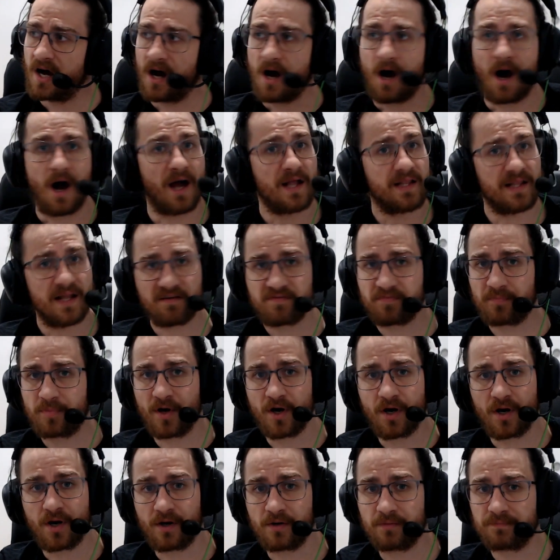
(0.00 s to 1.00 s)
I love
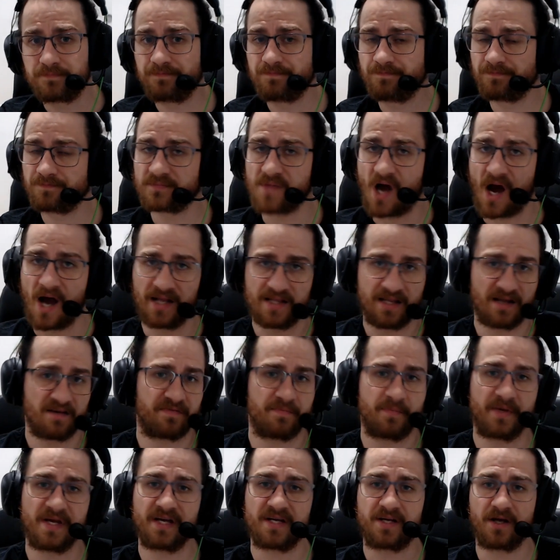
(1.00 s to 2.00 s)
Pearl, I love
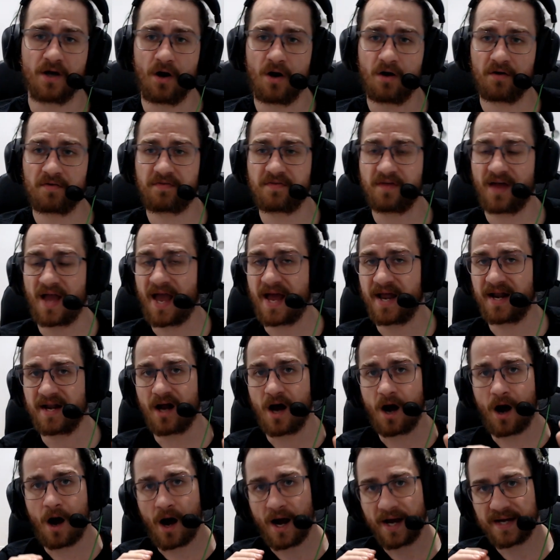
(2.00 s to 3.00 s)
Mia Goth, and
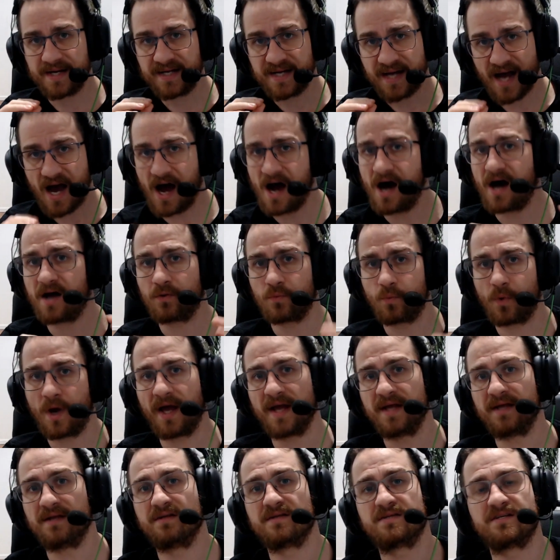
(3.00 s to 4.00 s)
I can't
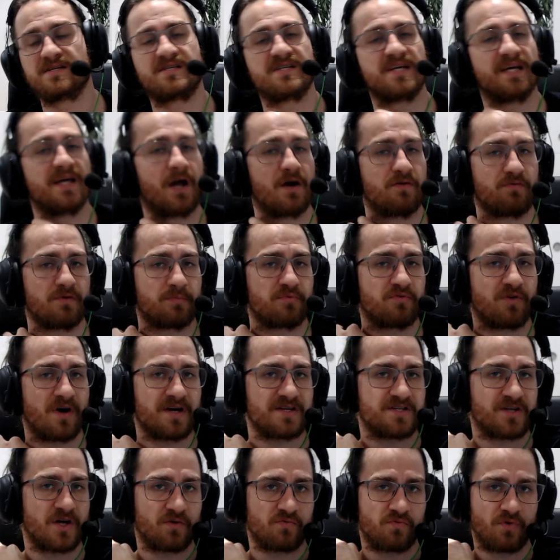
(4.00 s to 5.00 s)
wait to see her
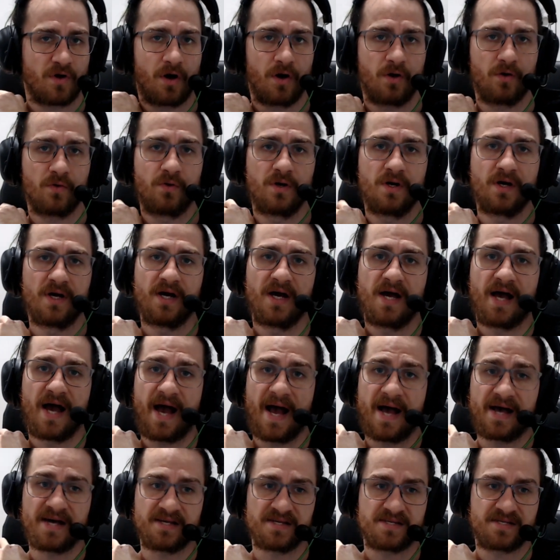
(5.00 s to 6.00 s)
reprise her role
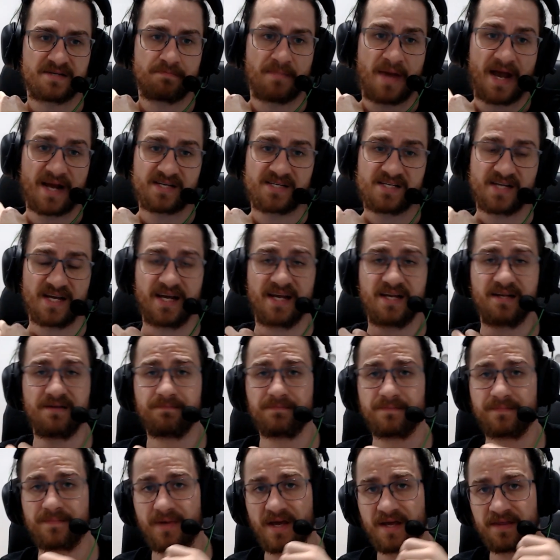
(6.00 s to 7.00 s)
as
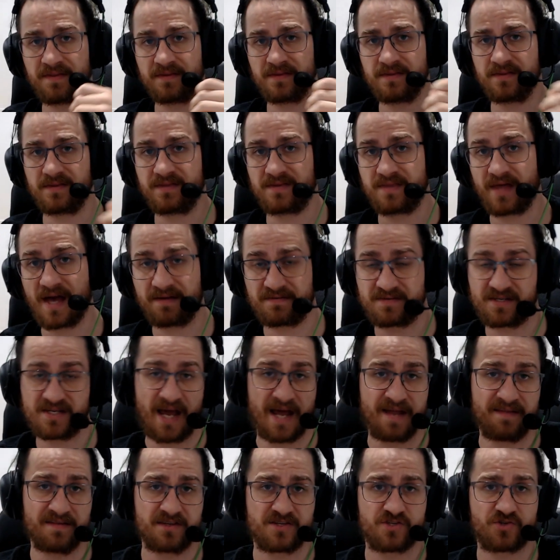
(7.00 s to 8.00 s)
Maxine to
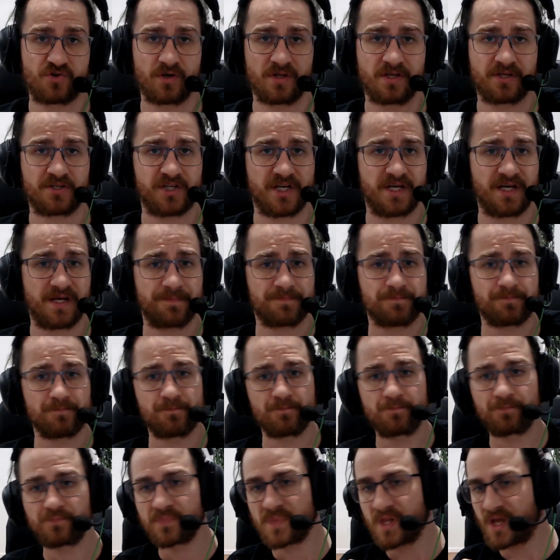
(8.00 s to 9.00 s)
end this trilogy.
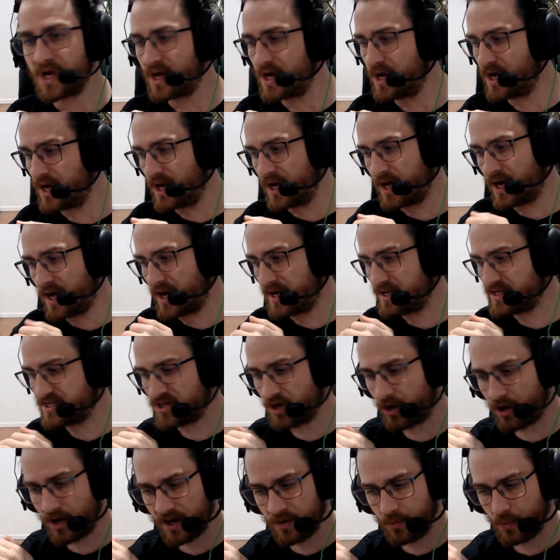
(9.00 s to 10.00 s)

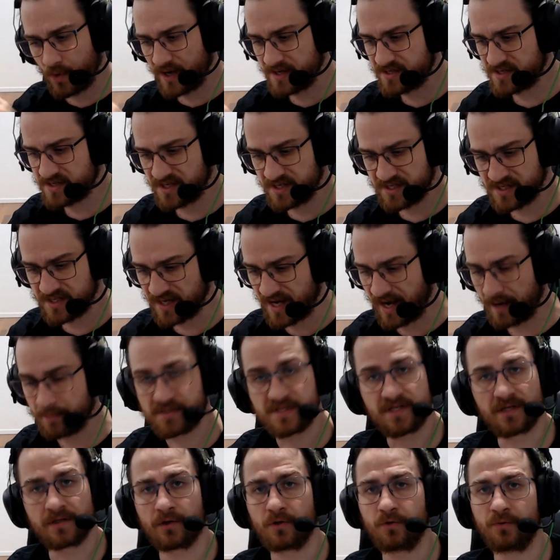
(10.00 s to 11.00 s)
Ty West is an
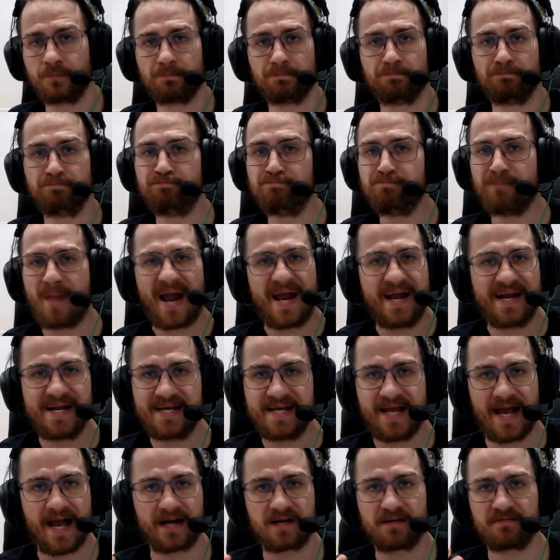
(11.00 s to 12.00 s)
absolute
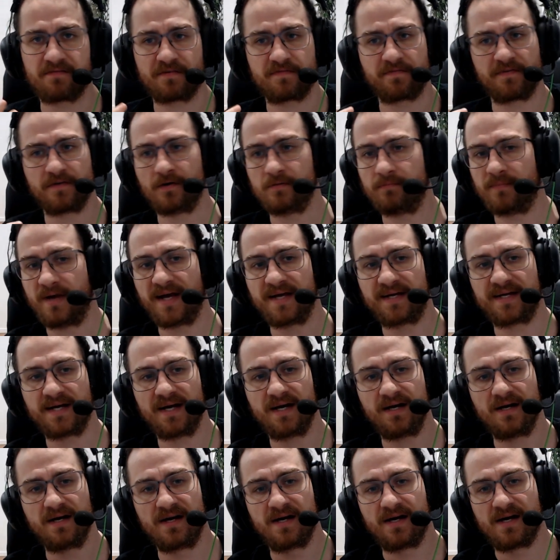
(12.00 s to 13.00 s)
maniac of a
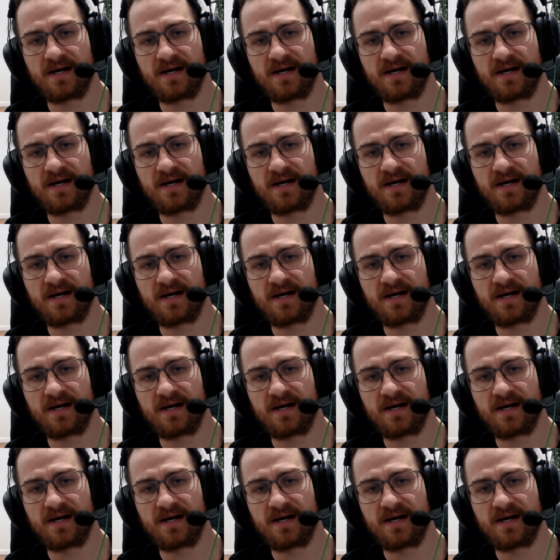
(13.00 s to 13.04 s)
filmmaker.